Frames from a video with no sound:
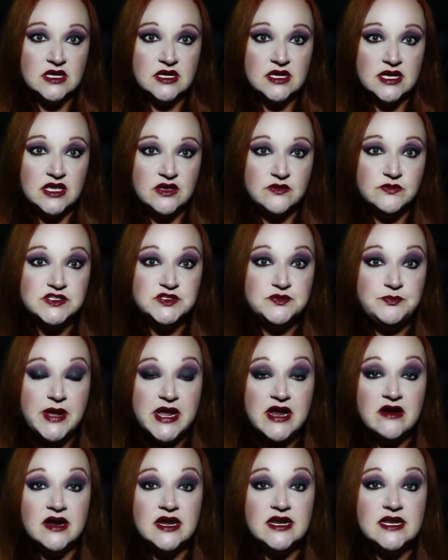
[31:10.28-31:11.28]
He was
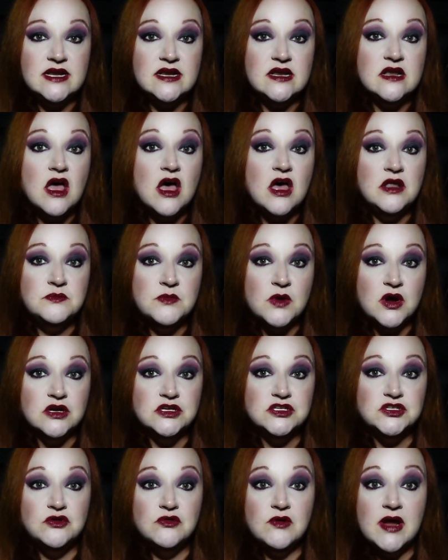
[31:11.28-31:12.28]
buried in an
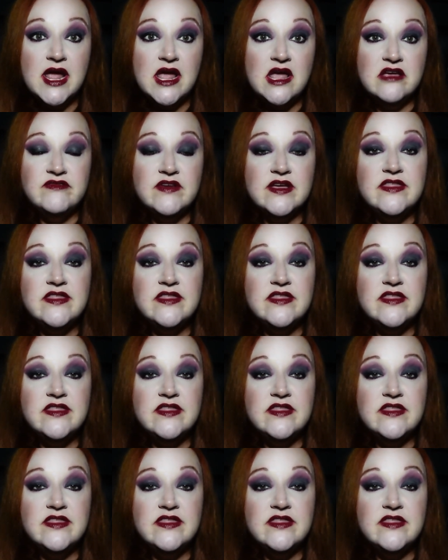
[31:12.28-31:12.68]
unmarked grave